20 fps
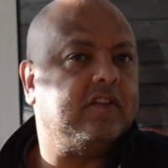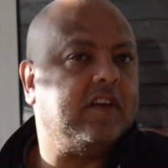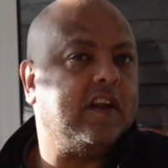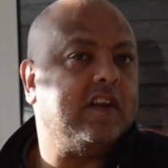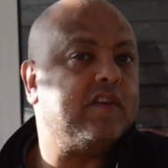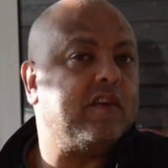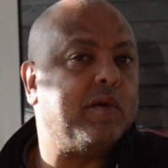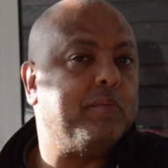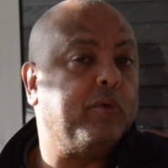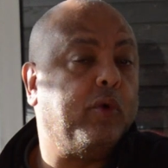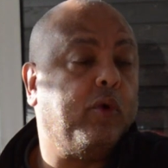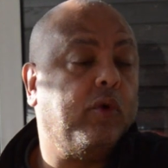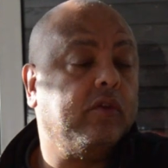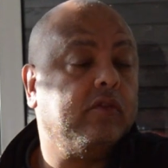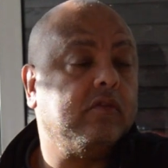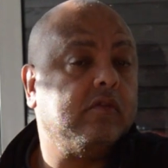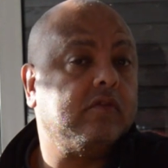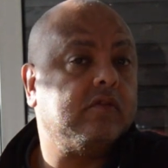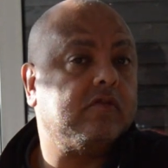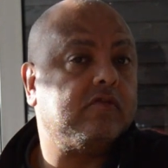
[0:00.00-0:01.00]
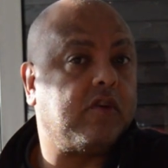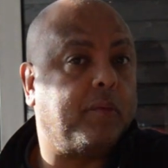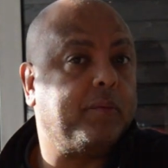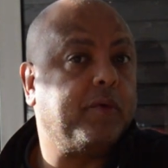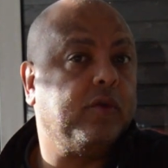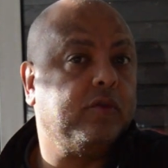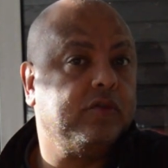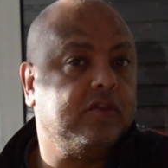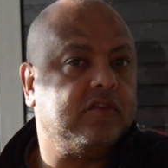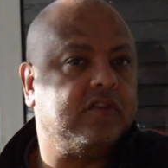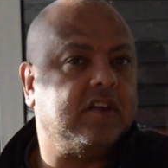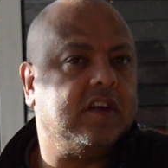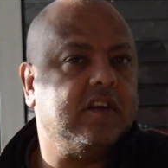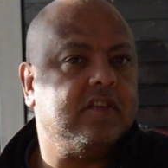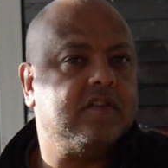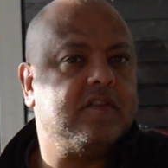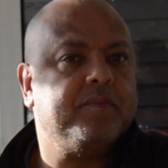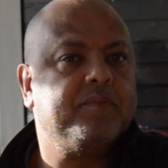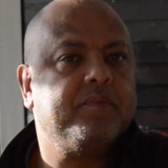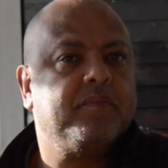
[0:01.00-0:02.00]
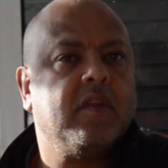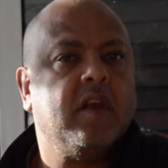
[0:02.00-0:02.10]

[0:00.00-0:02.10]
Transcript: insect-borne tropical disease.